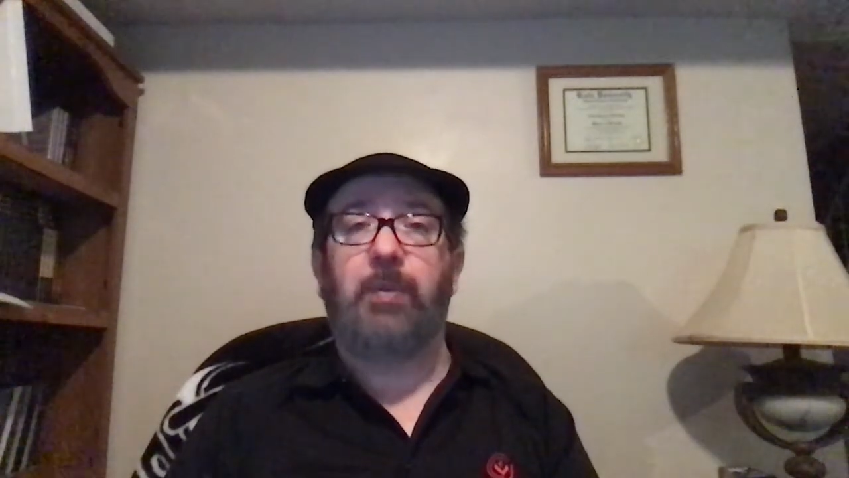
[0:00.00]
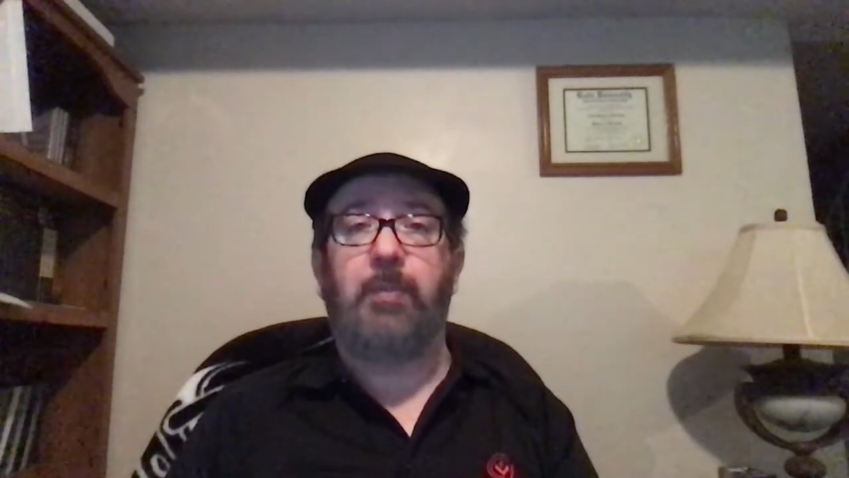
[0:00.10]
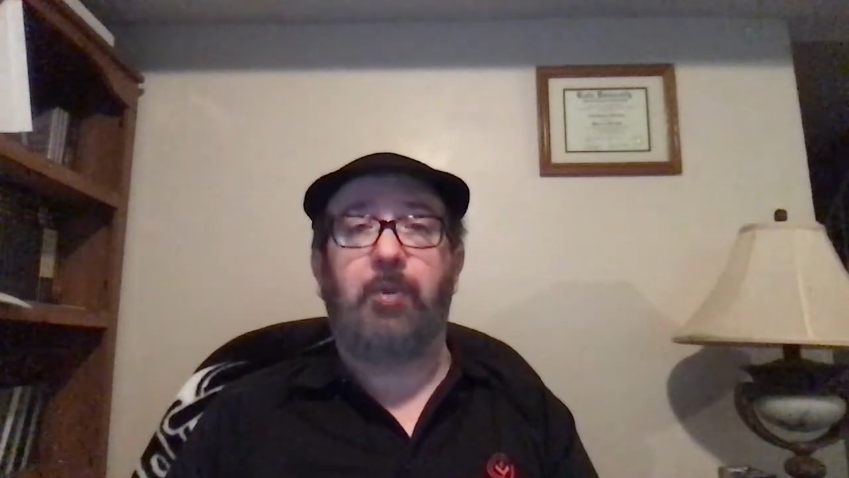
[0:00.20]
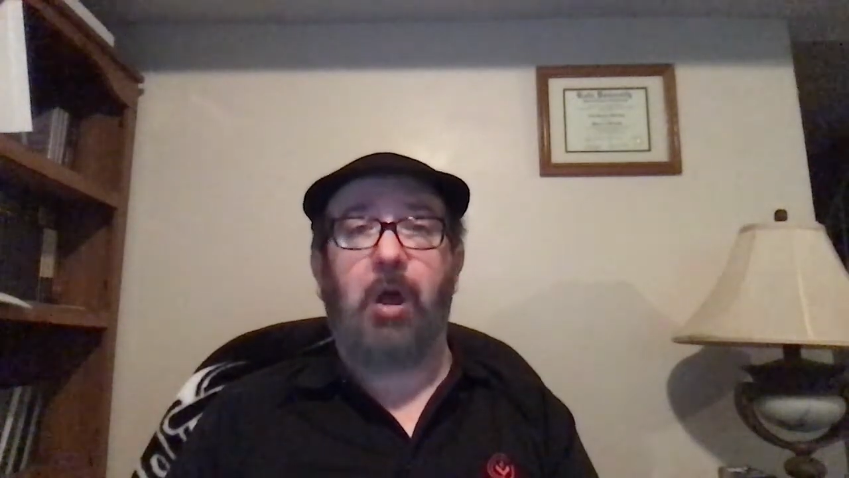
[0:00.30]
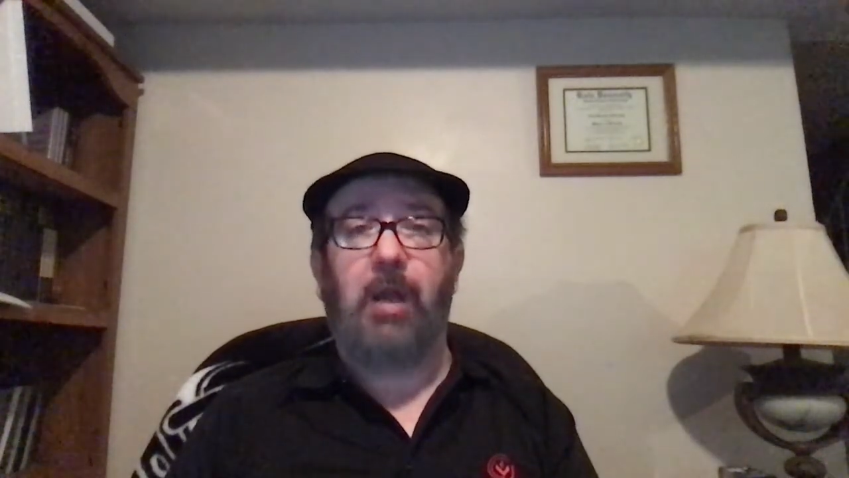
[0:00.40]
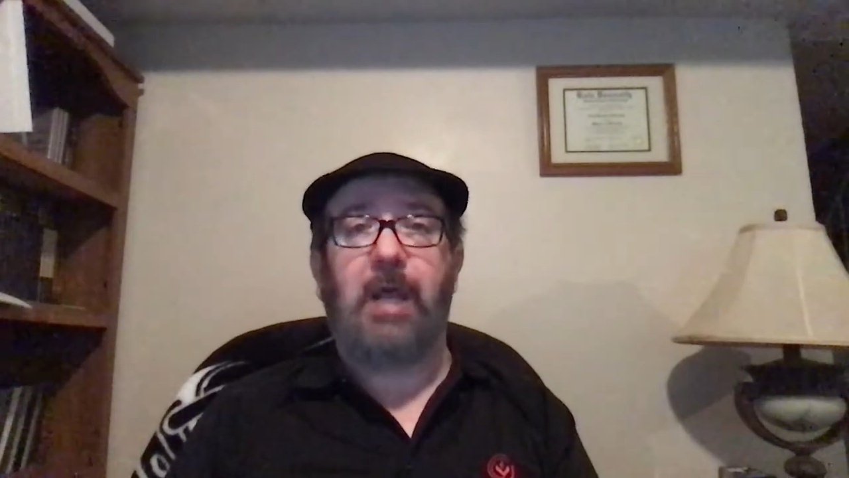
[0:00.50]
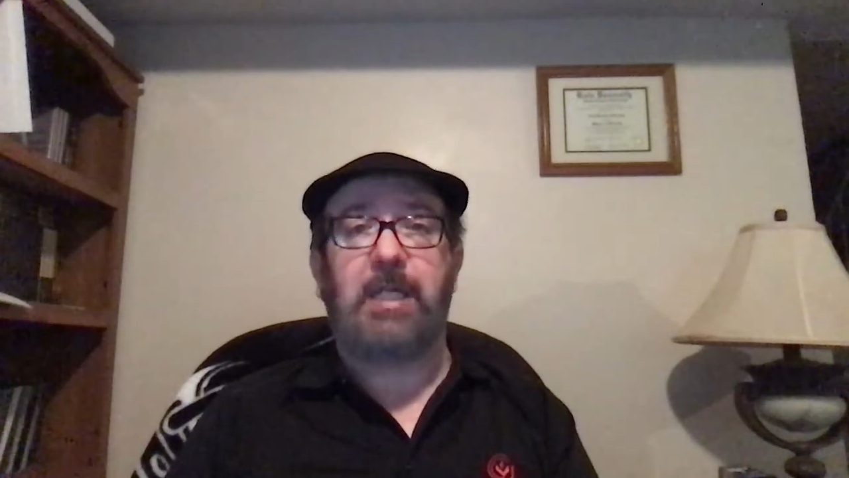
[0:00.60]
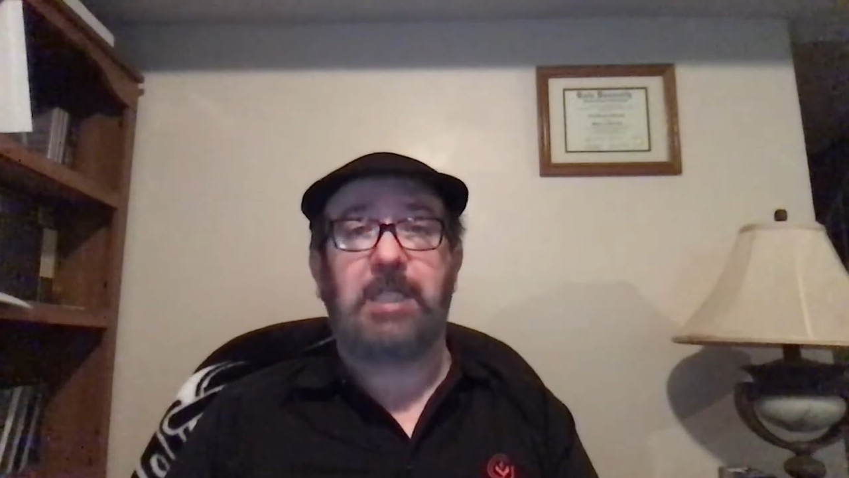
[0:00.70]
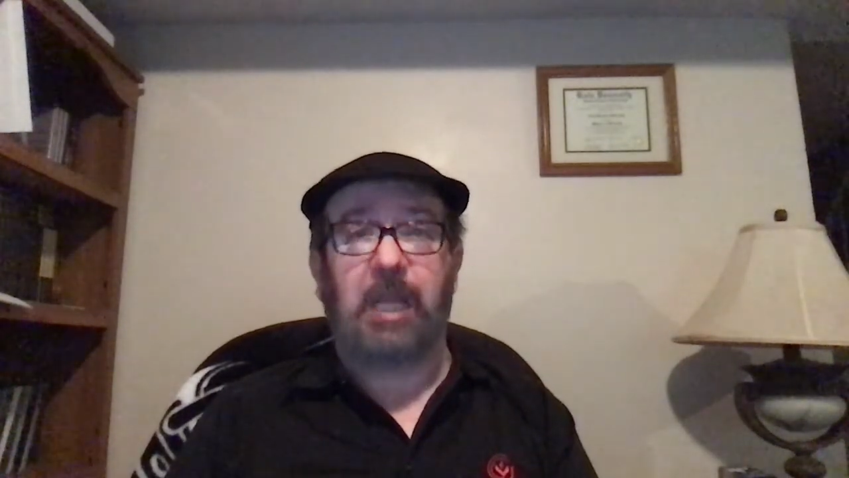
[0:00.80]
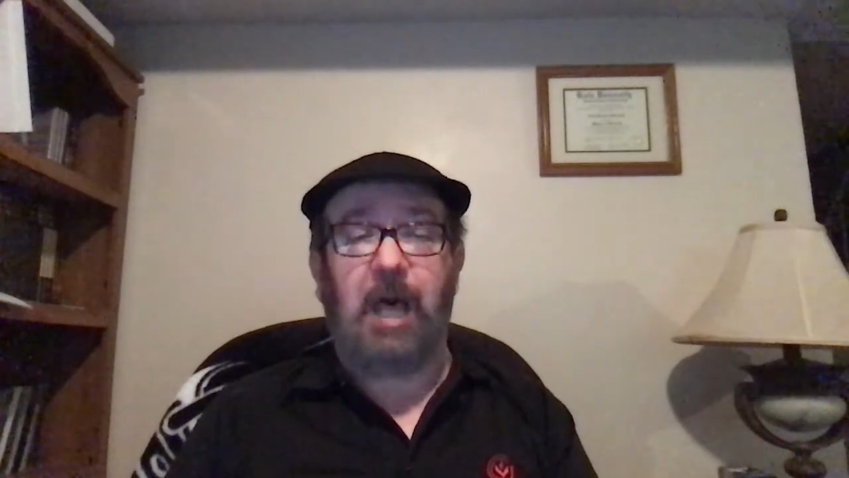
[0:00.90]
be
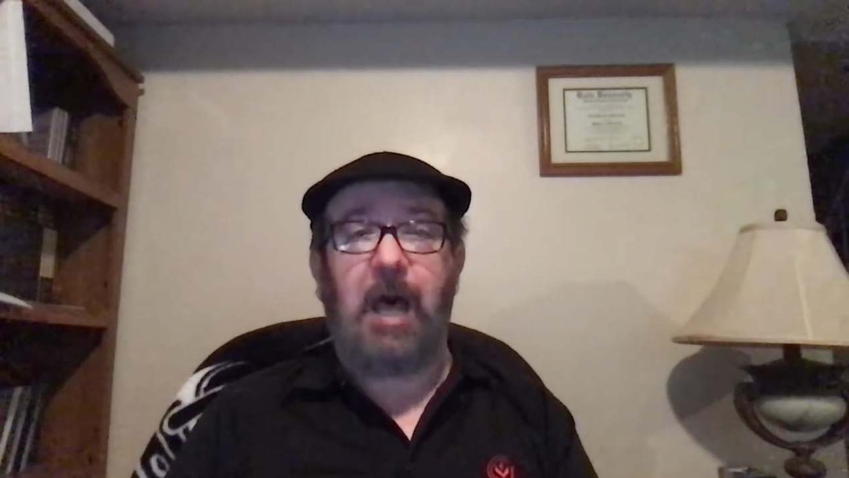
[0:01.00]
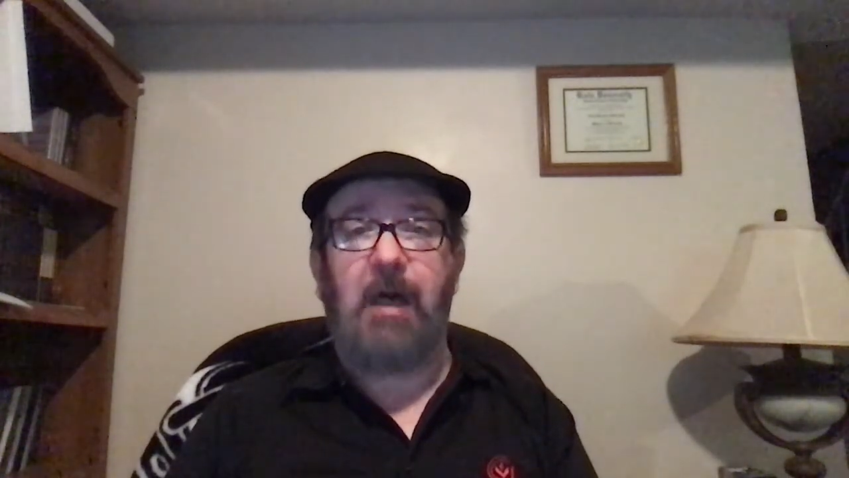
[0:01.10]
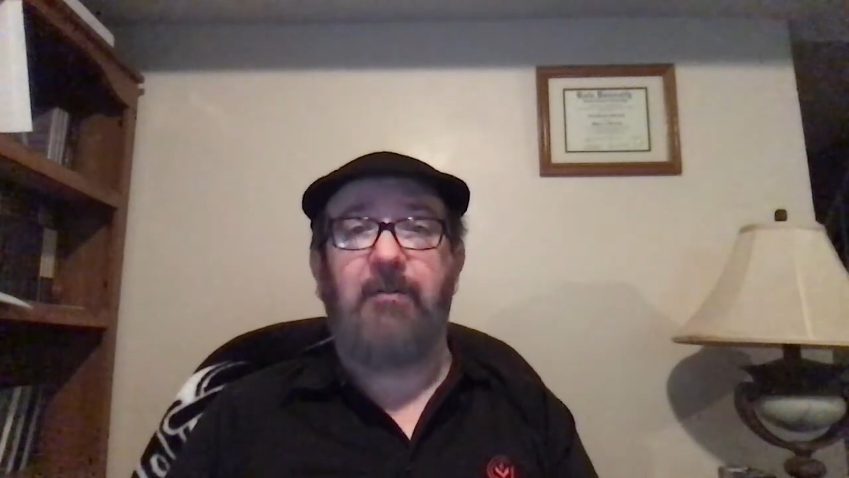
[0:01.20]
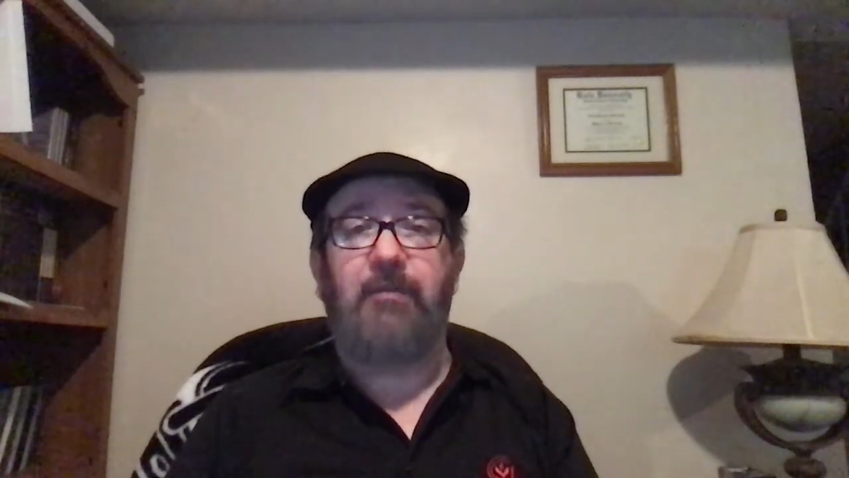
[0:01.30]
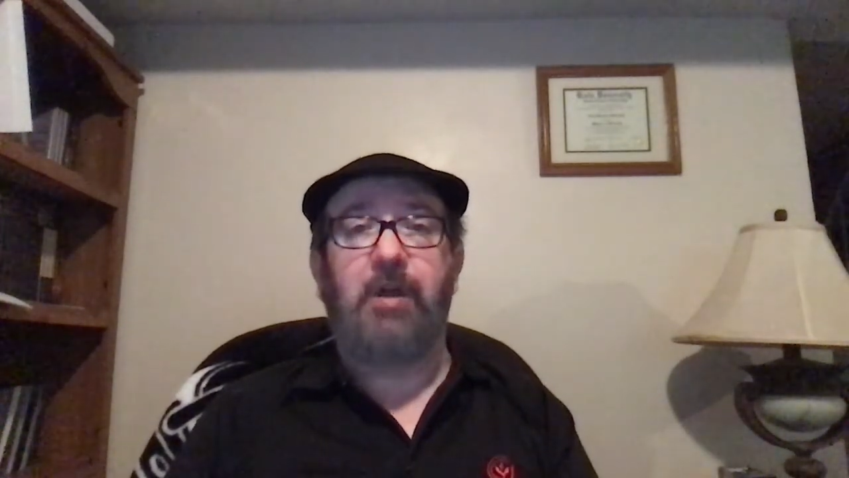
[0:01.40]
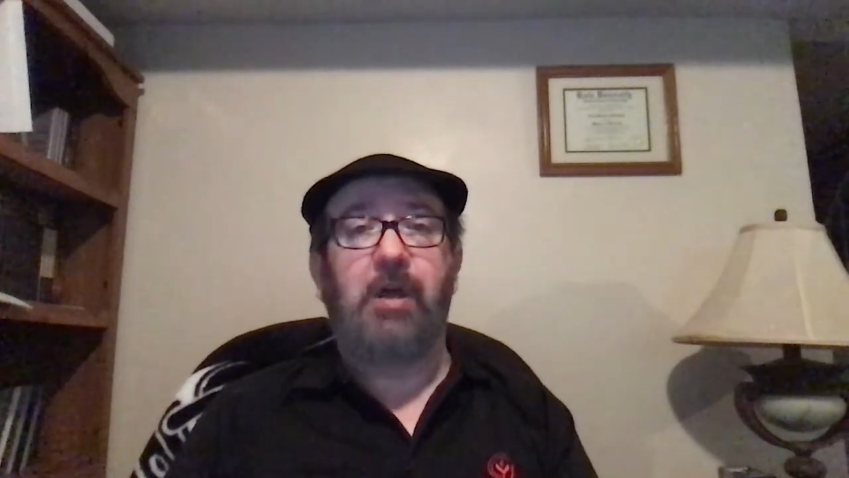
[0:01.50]
broadcast live,